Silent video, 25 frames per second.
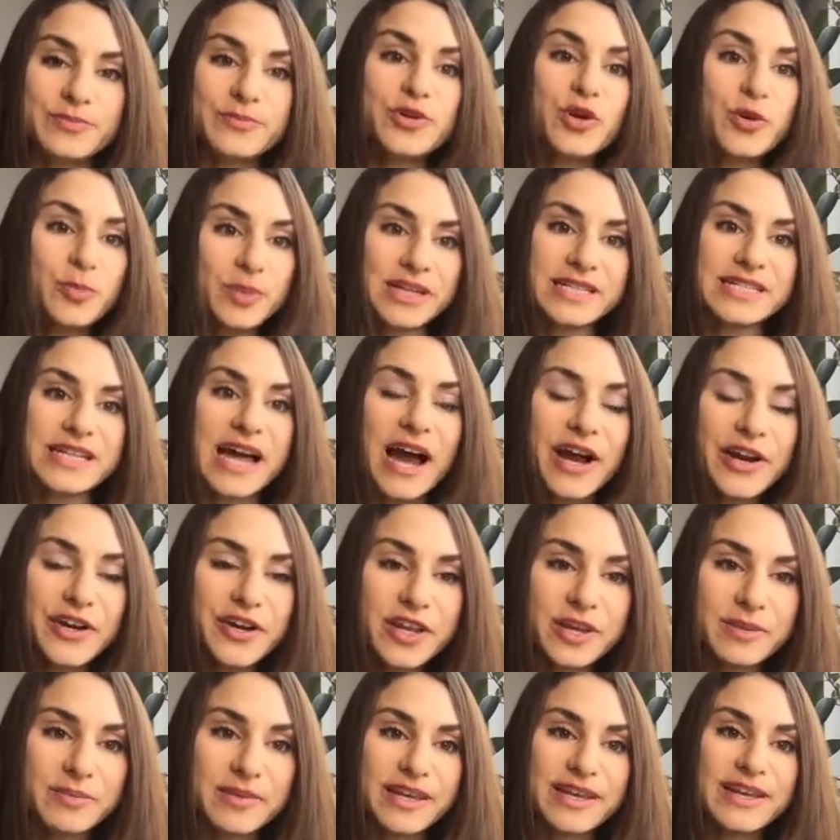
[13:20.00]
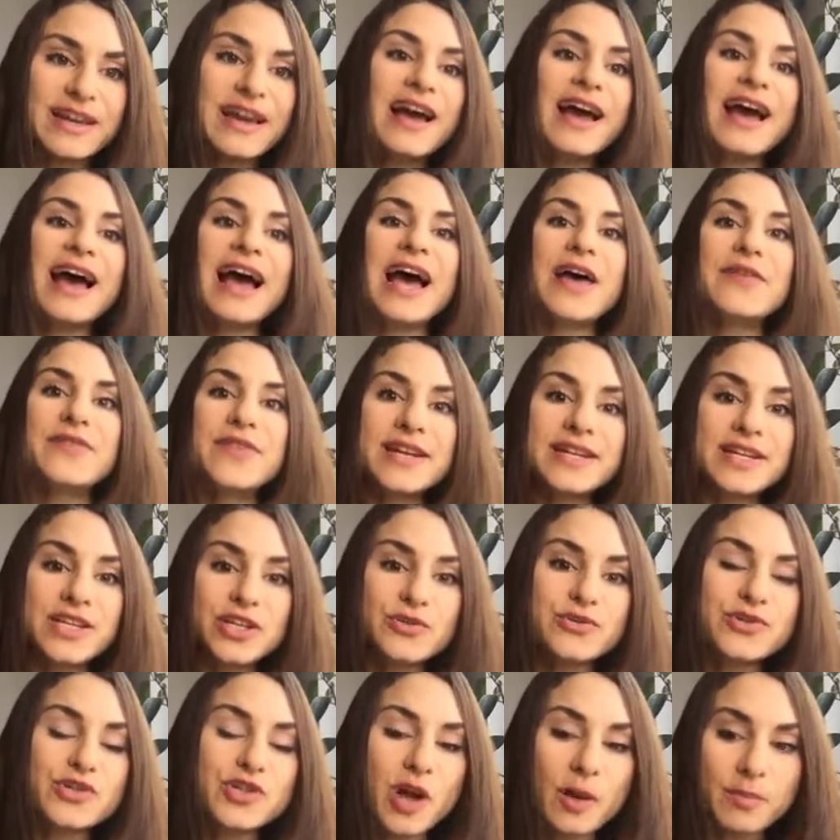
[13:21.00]
nobody's hiring me. And
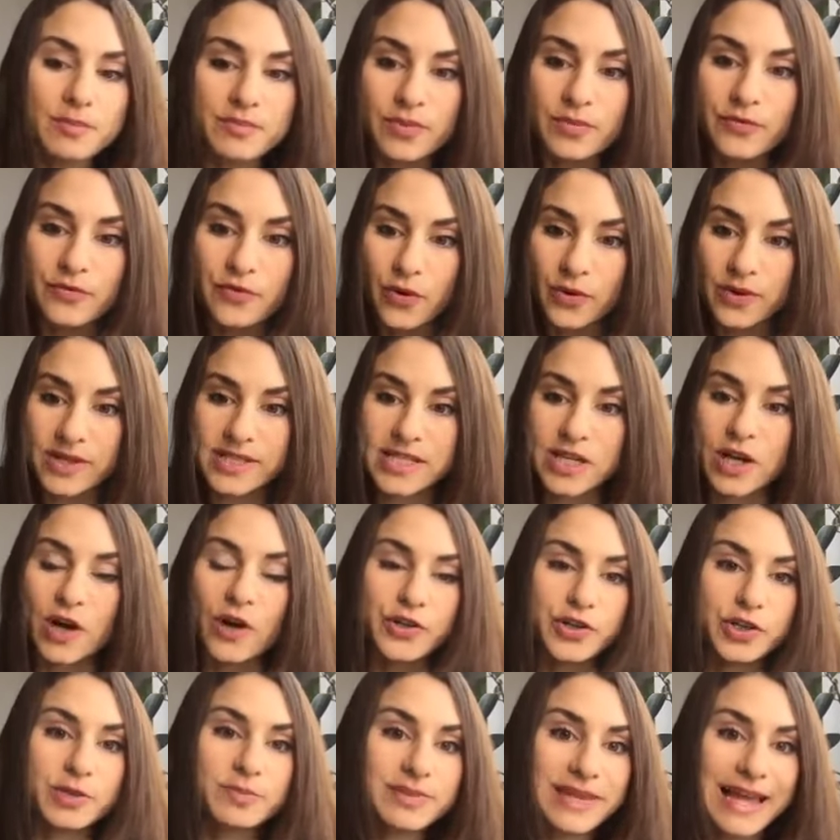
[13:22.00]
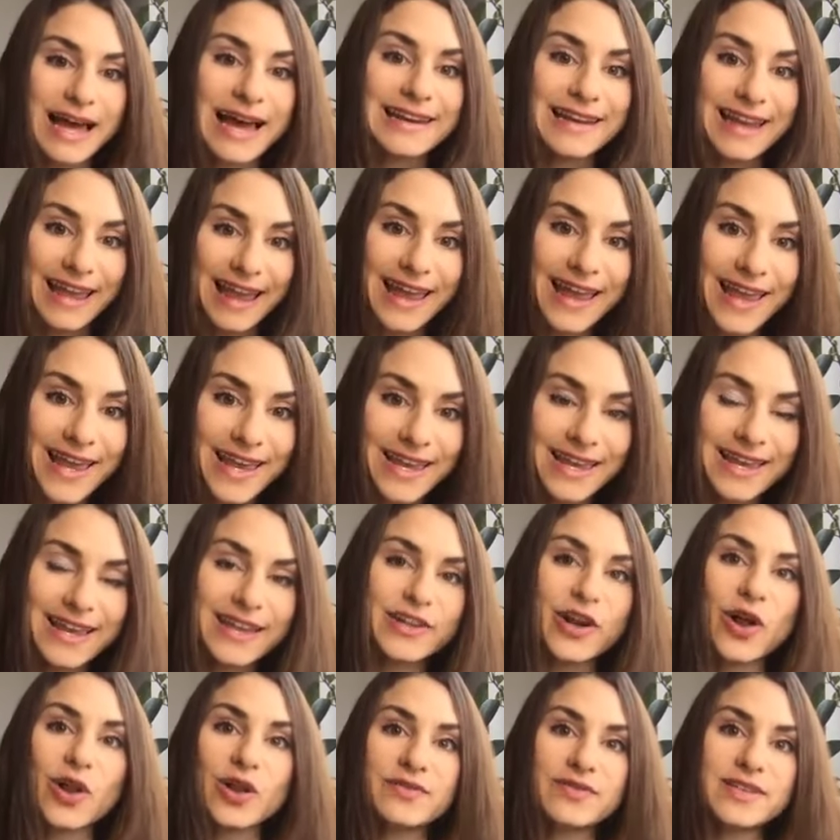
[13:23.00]
then you stop focusing on your plan A,
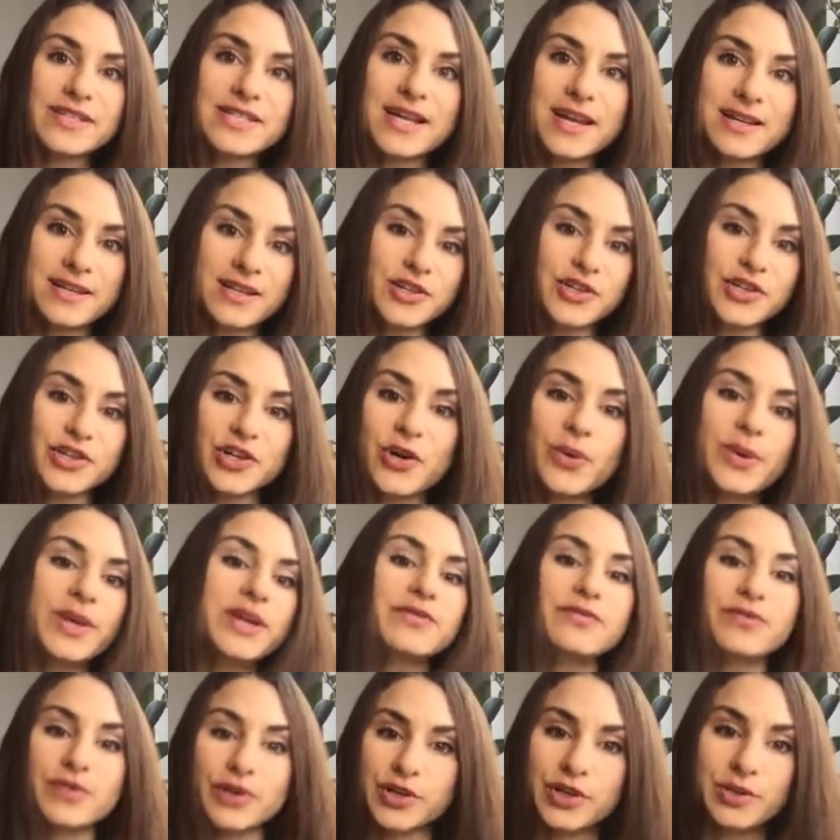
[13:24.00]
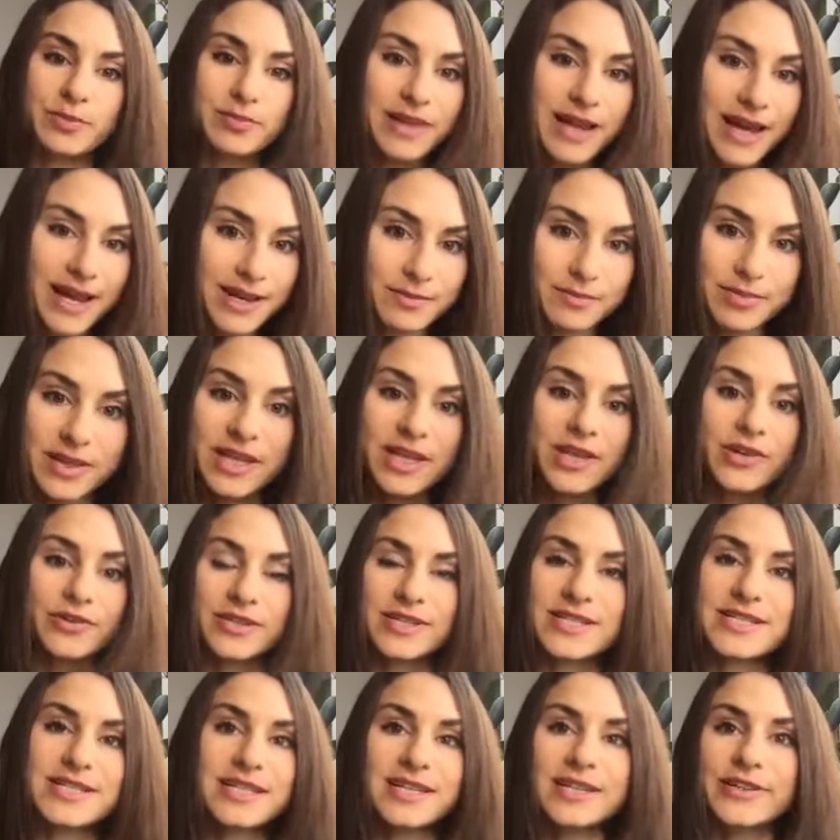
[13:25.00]
and all of a sudden you're going for your plan B
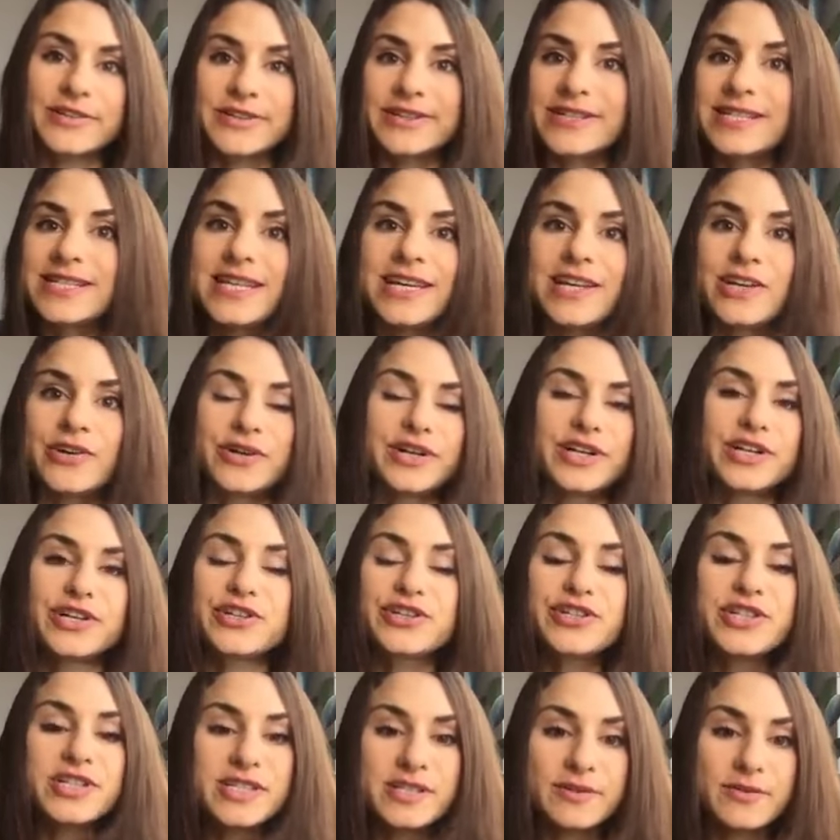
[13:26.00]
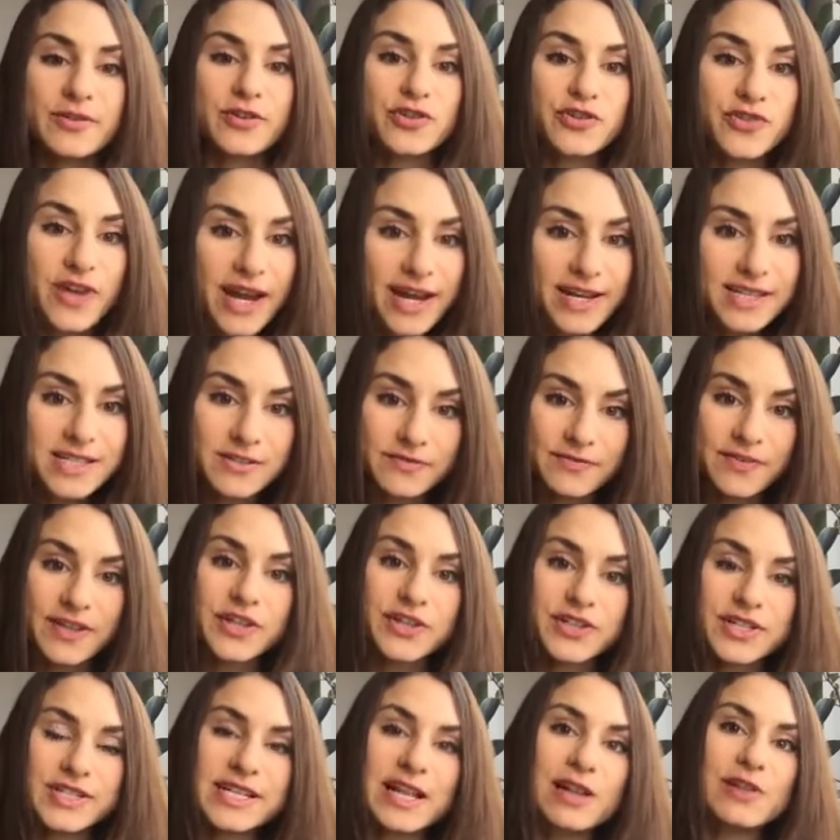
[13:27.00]
or C or D, or you're just trying to
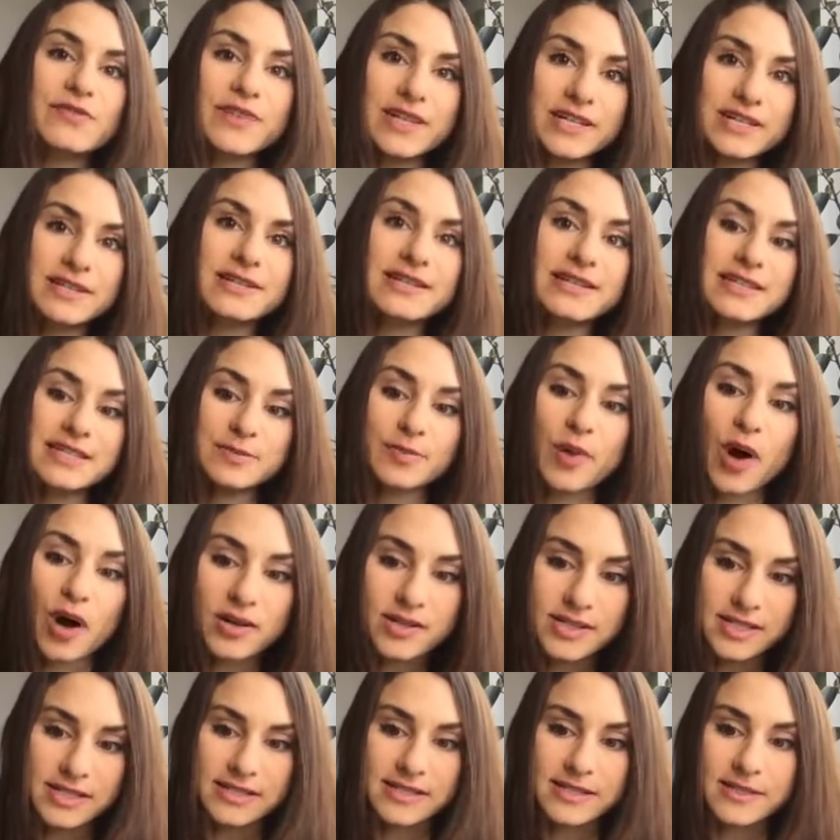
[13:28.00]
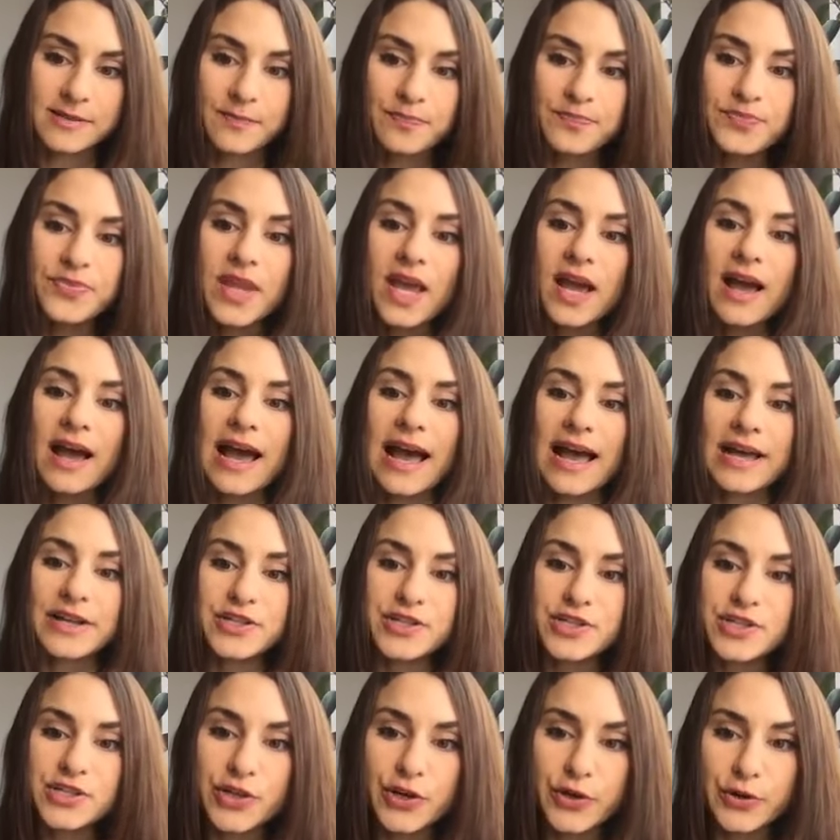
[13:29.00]
fit yourself into these boxes.
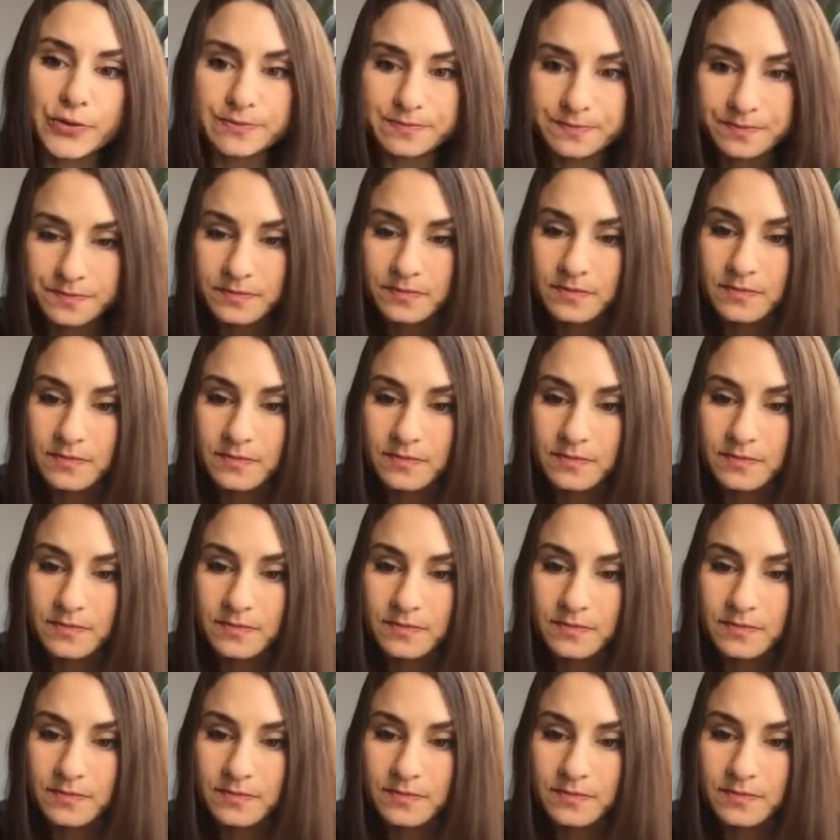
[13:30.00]
And so